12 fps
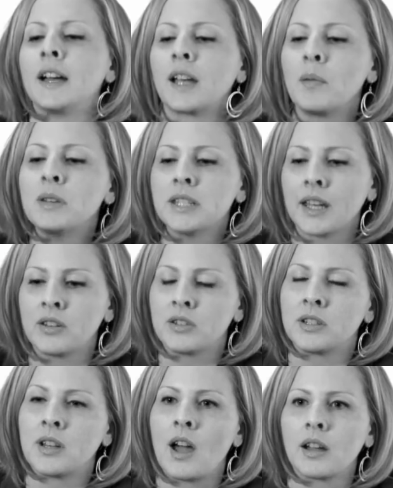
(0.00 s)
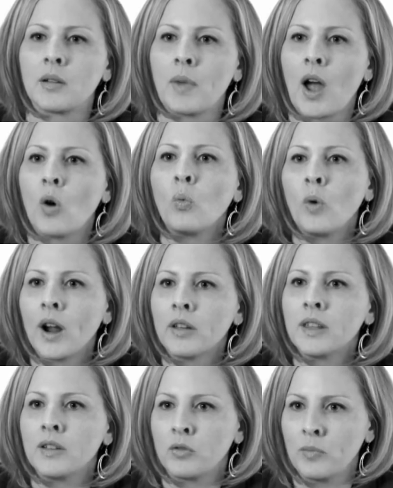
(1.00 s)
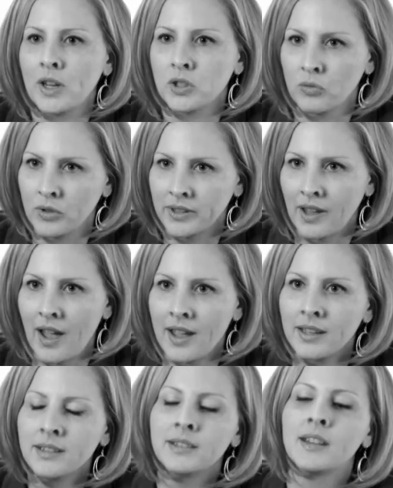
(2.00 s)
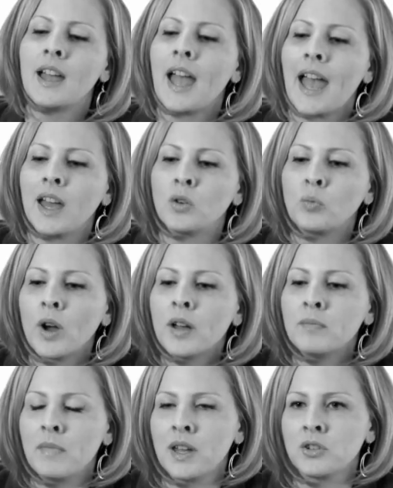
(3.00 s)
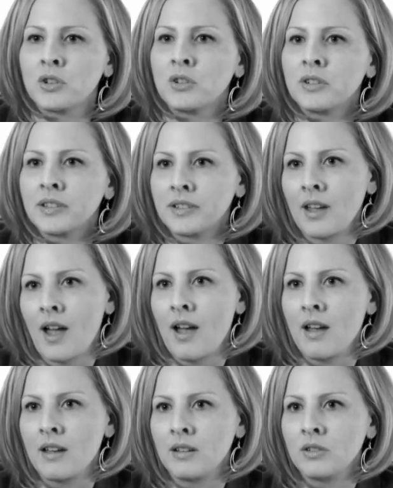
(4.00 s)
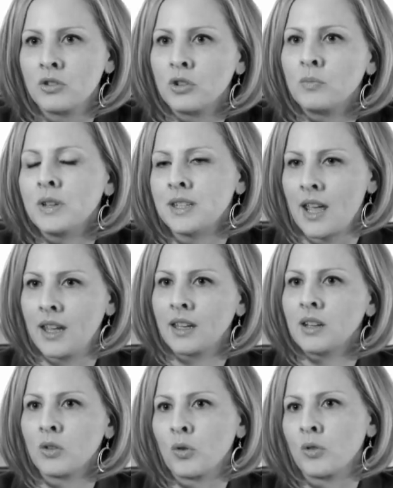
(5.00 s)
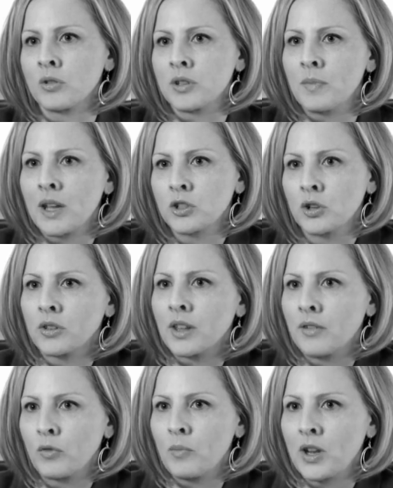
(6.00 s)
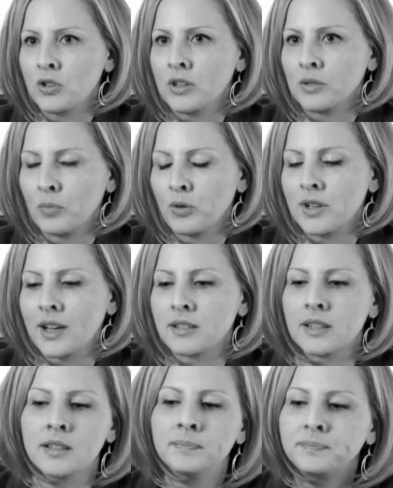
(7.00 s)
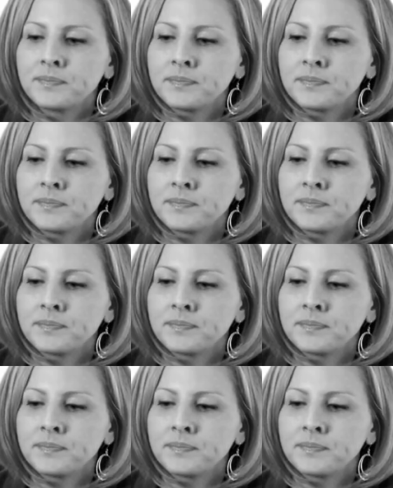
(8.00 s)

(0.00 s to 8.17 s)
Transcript: coming together to talk about where the information resides and what measures should be taken in order to make sure the information is protected.